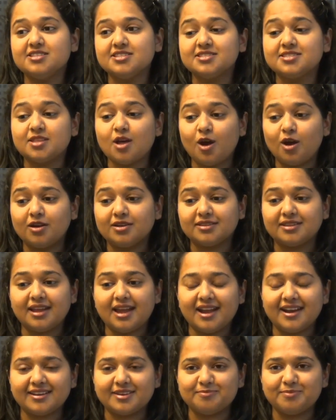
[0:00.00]
I just thought
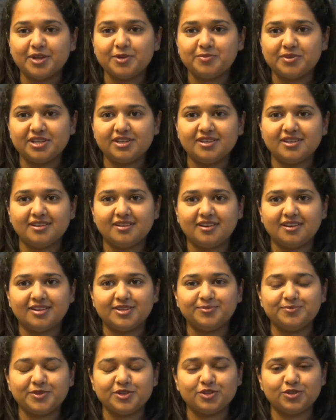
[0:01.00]
that maybe
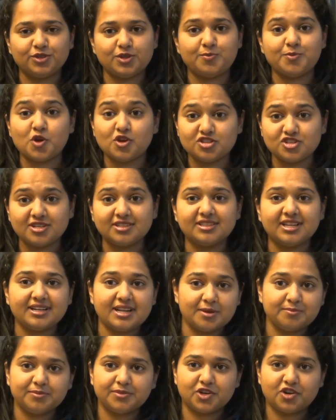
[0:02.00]
the project that
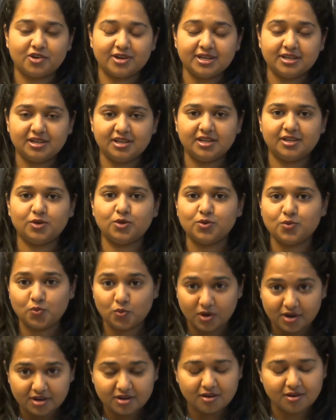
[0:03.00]
I'm currently going to
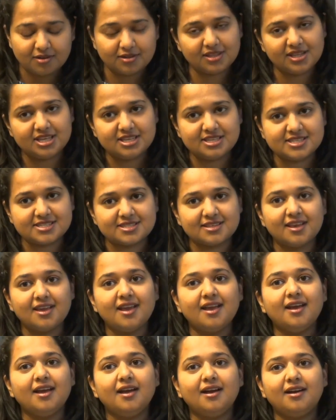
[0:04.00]
work on is
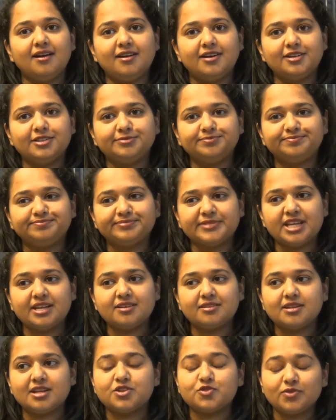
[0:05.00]

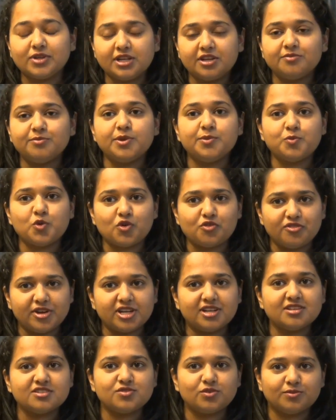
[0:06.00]
it will give me more
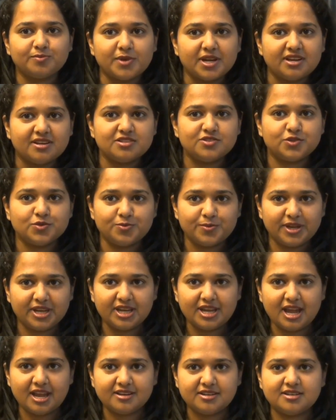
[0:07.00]
weightage on my
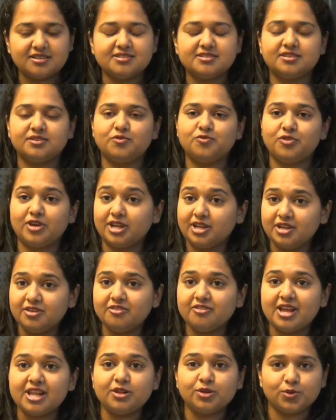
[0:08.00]
resume, and it is a very
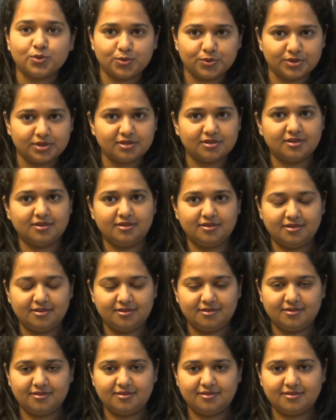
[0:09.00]
well-known
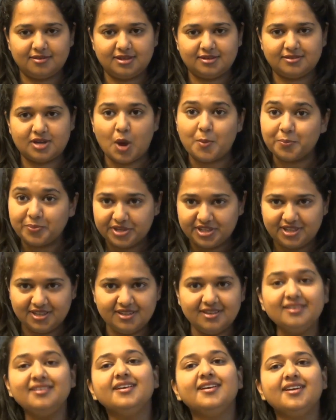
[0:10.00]
company.
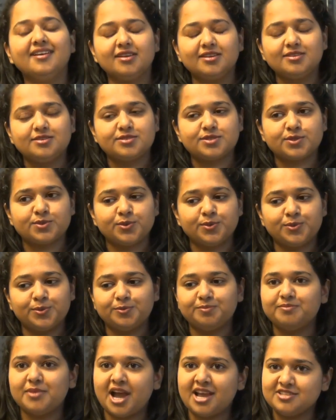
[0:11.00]
So
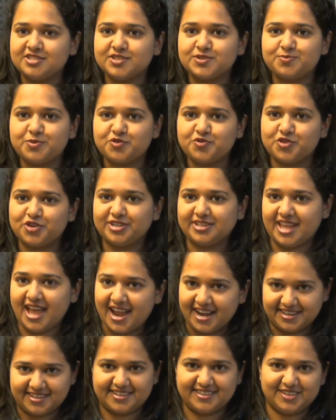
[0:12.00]
I just prefer
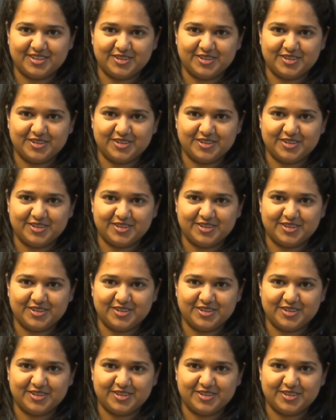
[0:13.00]
that.